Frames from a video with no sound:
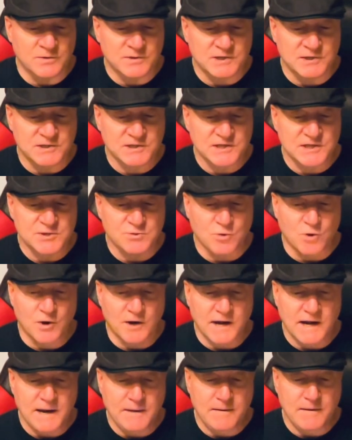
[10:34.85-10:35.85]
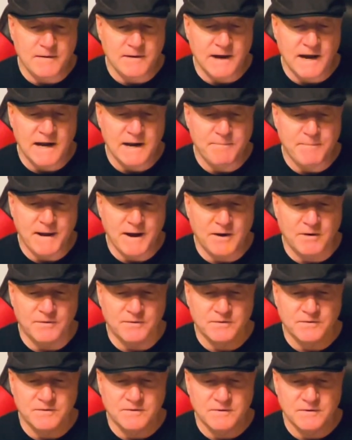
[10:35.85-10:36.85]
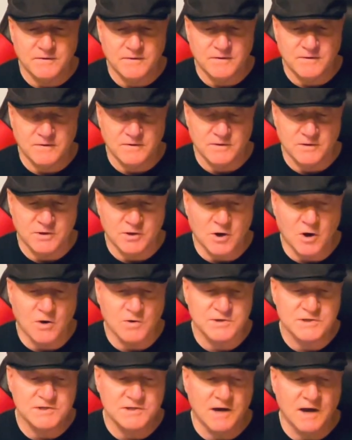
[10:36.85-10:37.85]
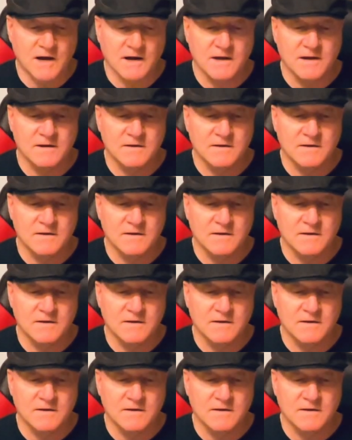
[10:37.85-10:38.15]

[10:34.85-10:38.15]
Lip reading: since these are on 80 pound cardstock,